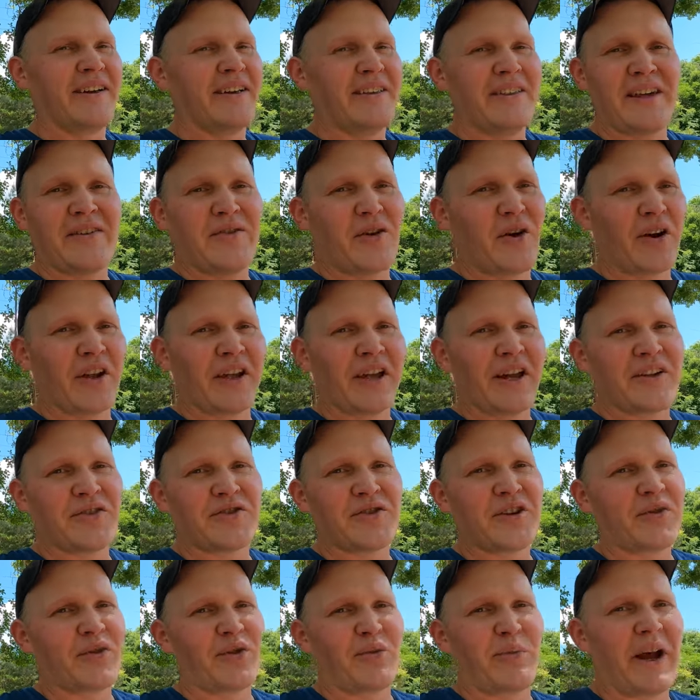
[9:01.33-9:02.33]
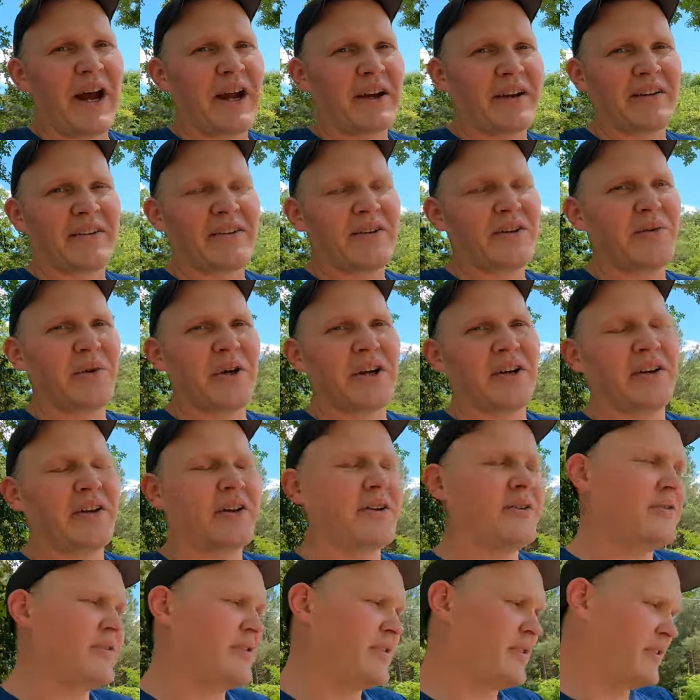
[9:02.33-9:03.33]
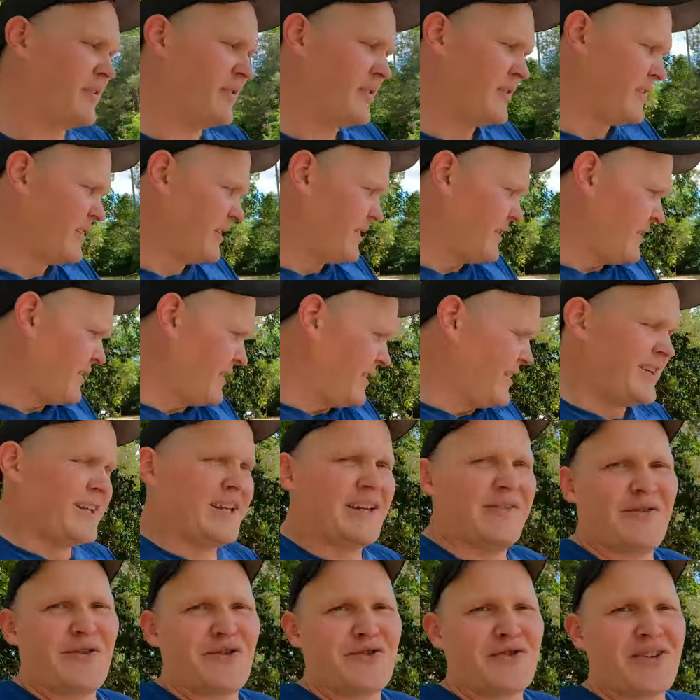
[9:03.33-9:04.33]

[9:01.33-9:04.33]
they've already got your other one mounted. You're ready to go. So if you're